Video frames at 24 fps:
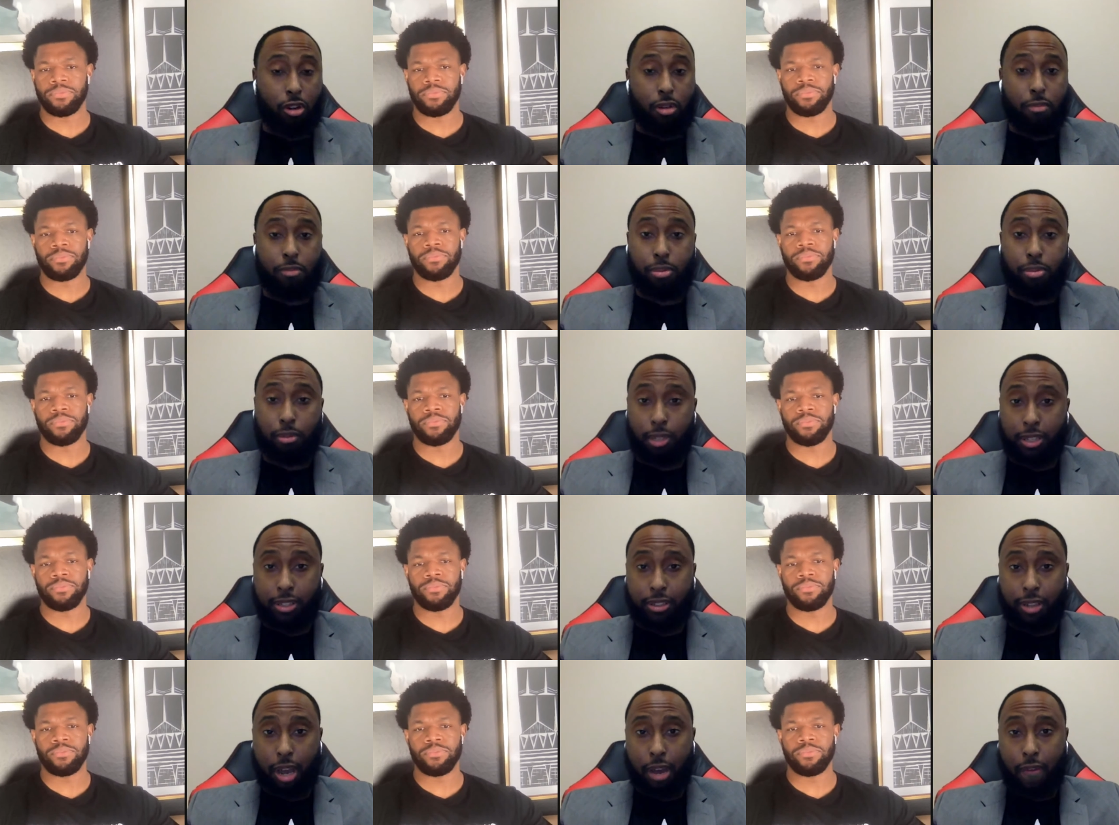
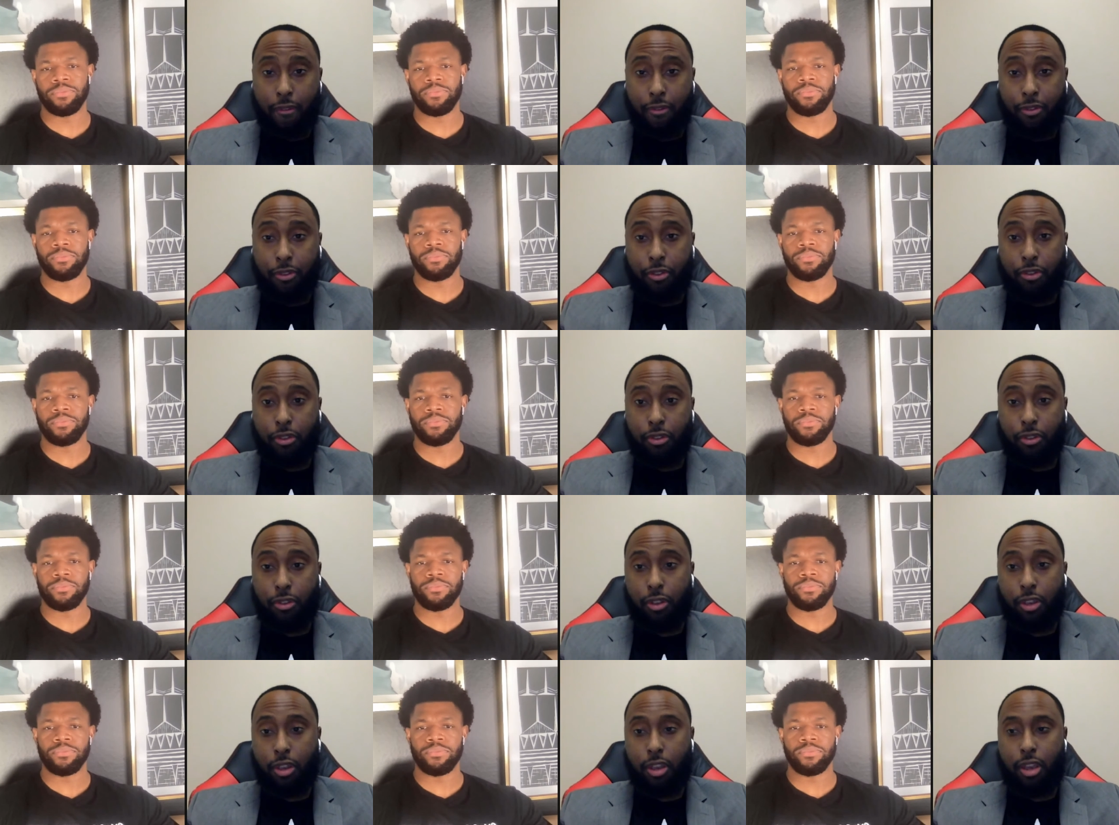Speaker 1: certain police
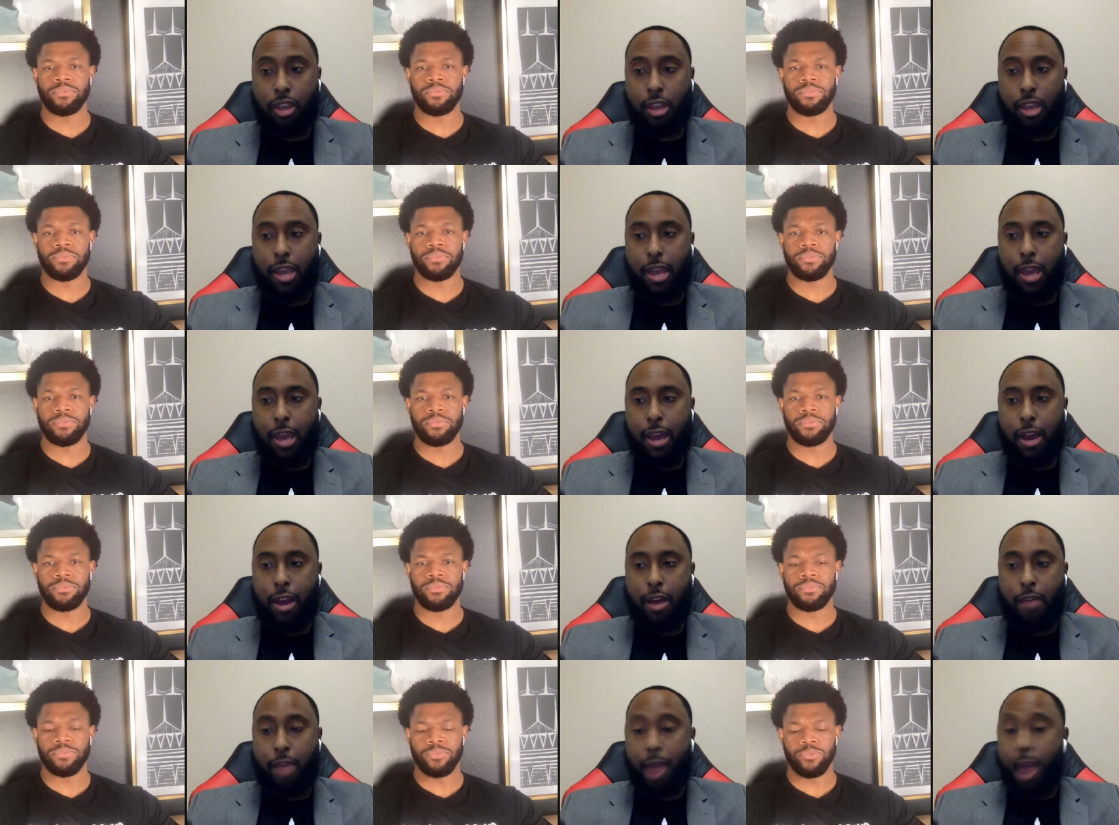officers.
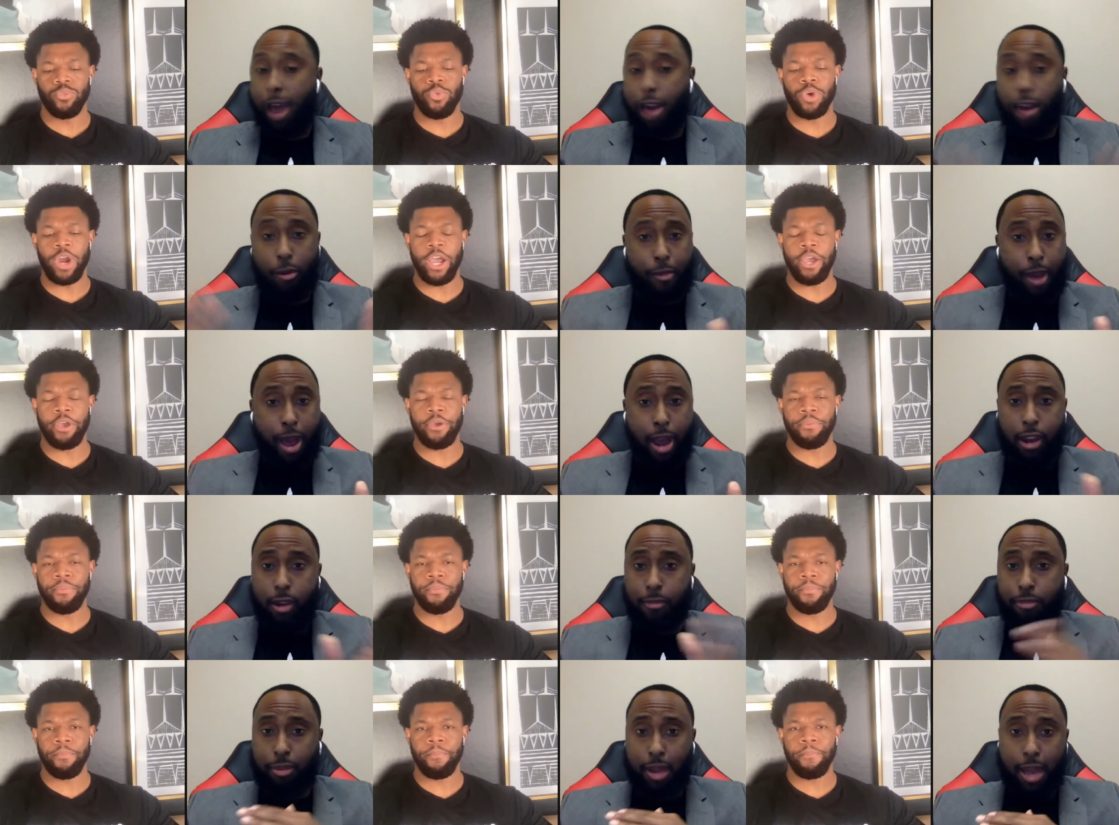Um, right. I
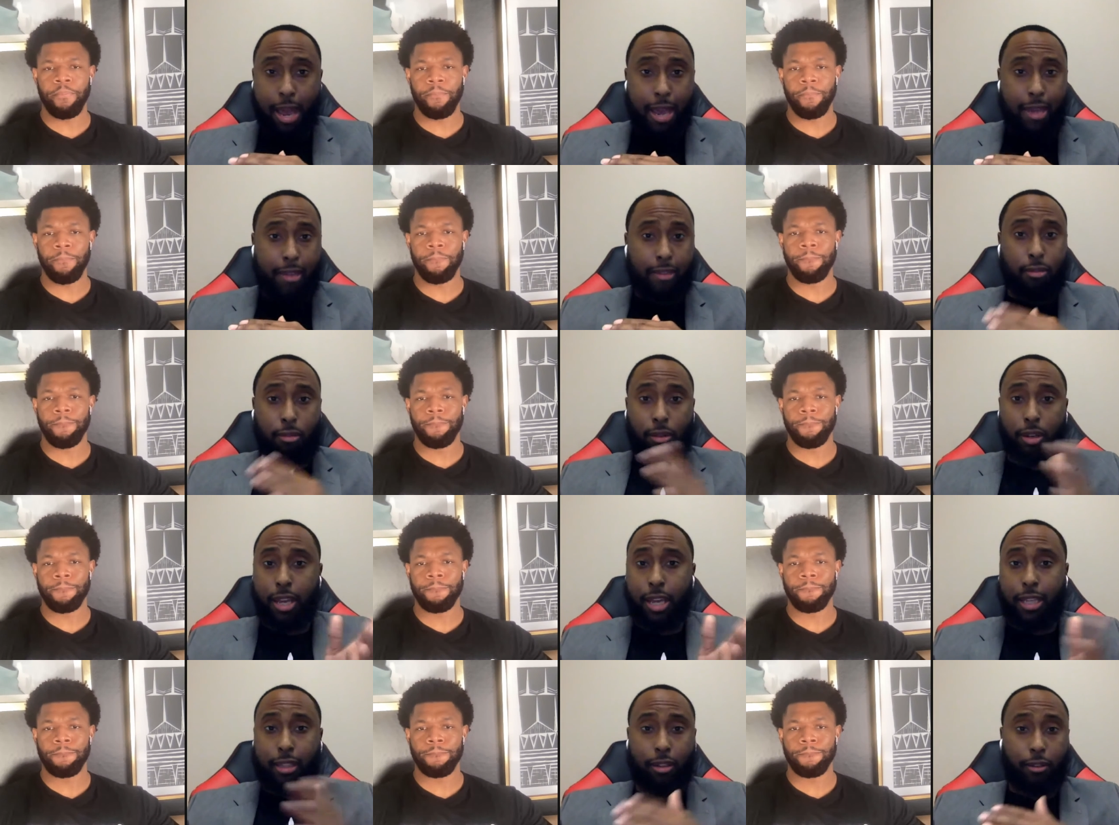don't mind it
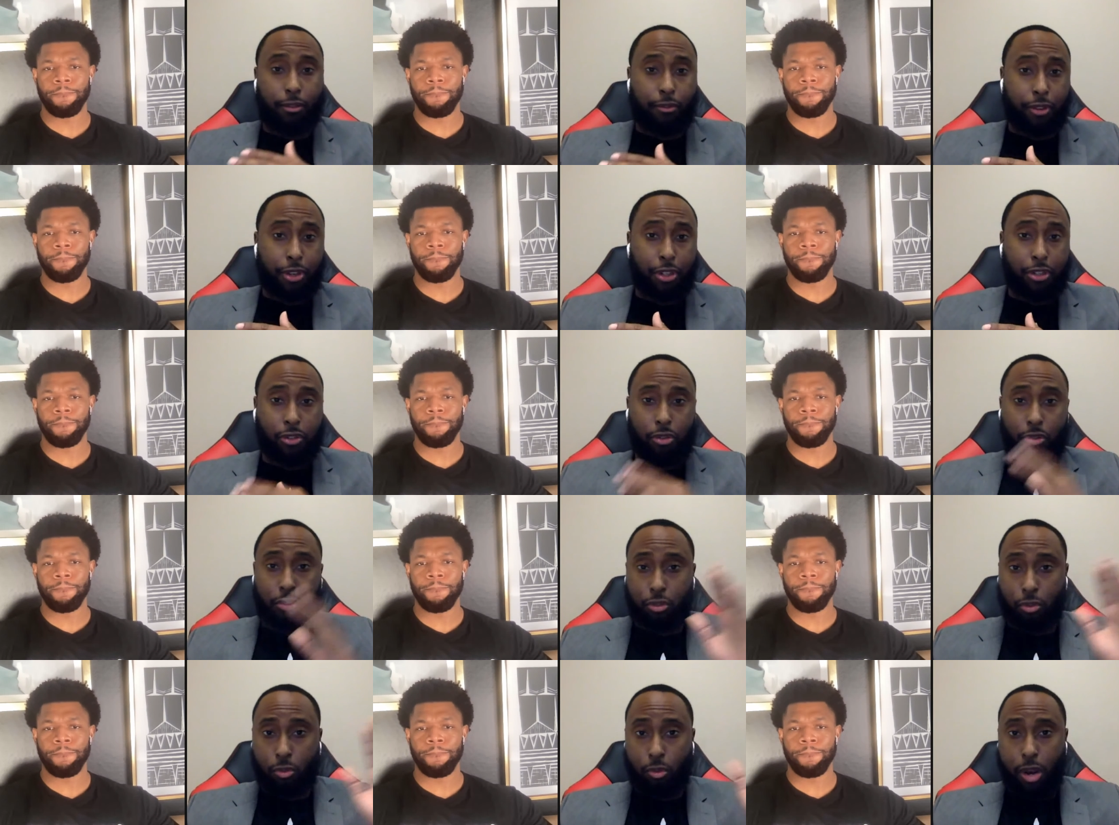applying to elected
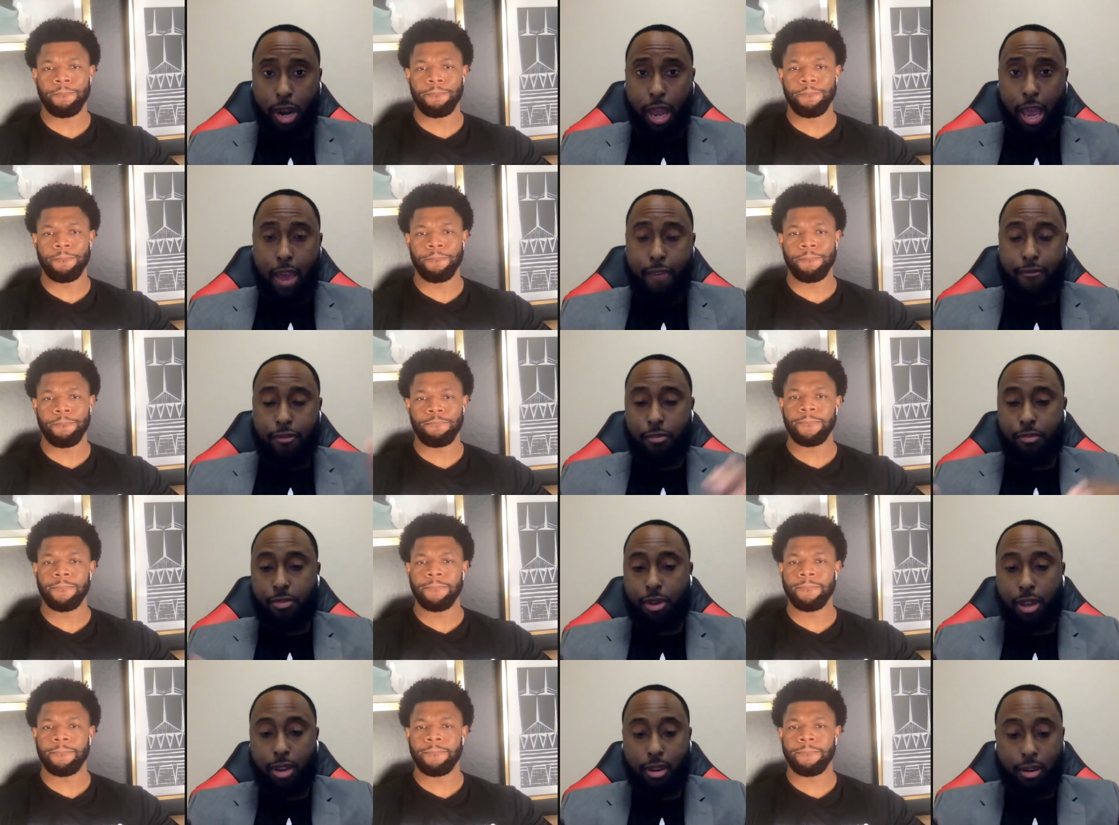officials or what
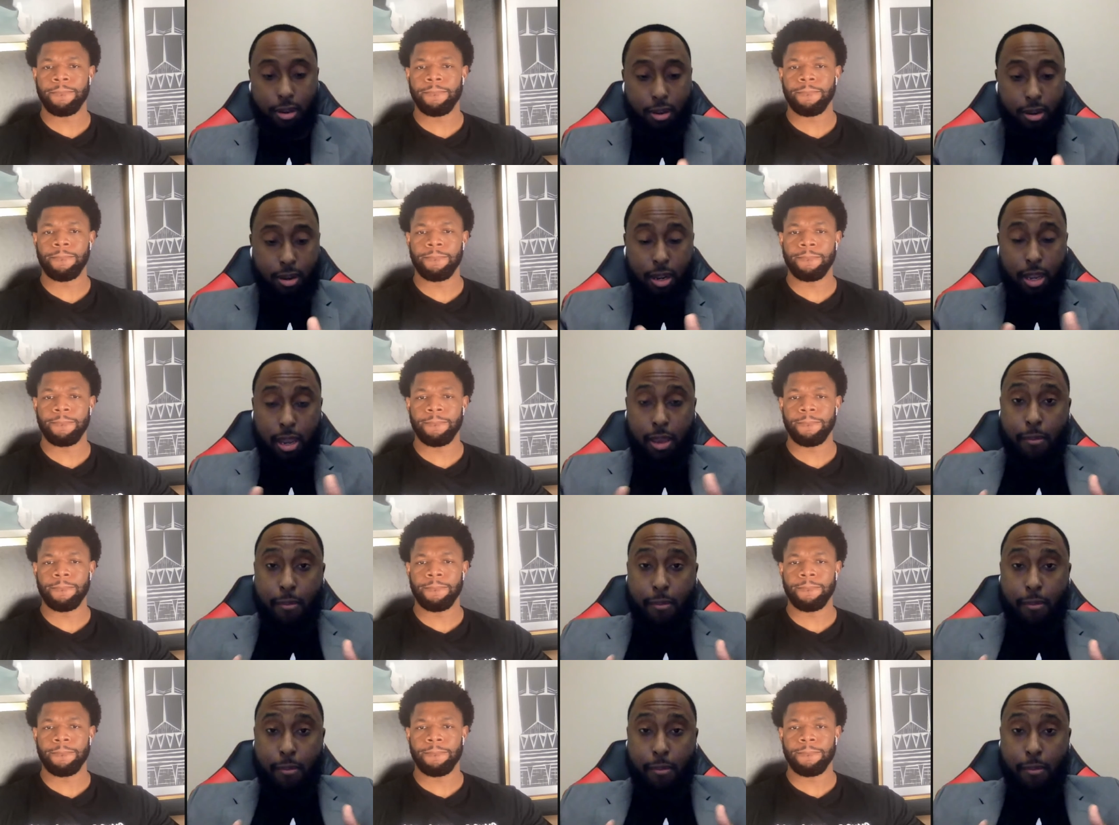have you, but
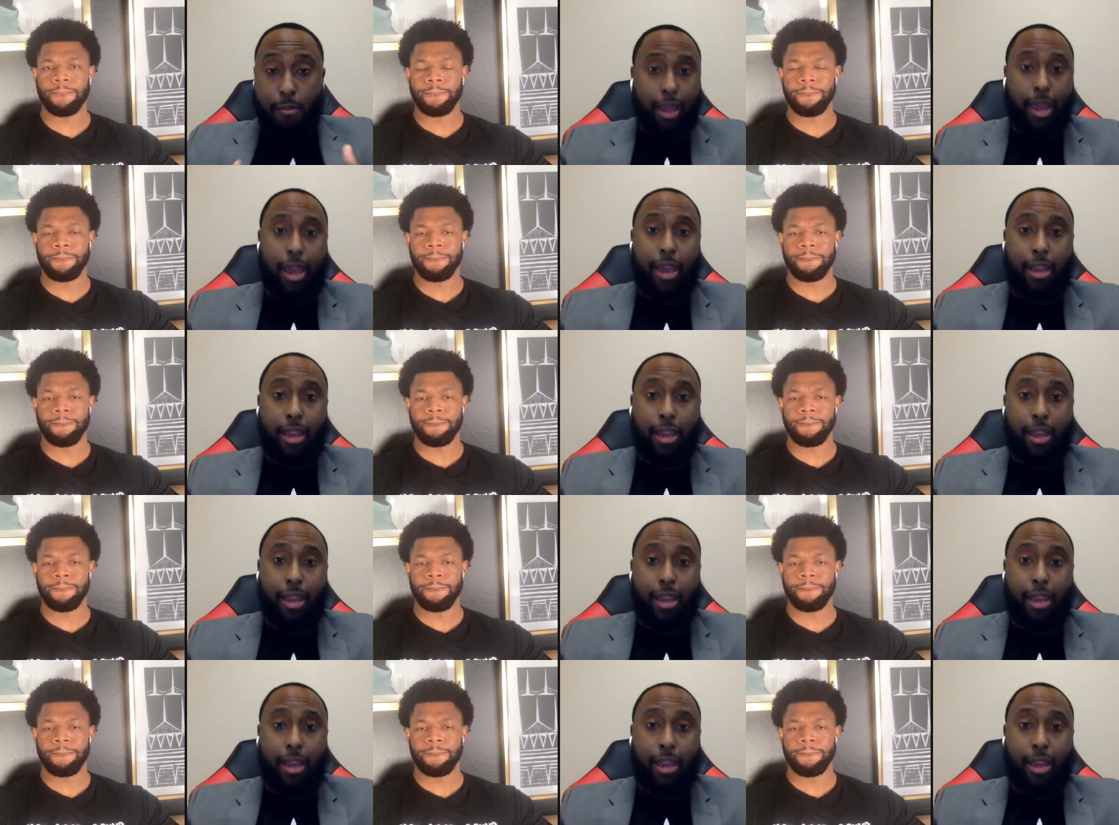in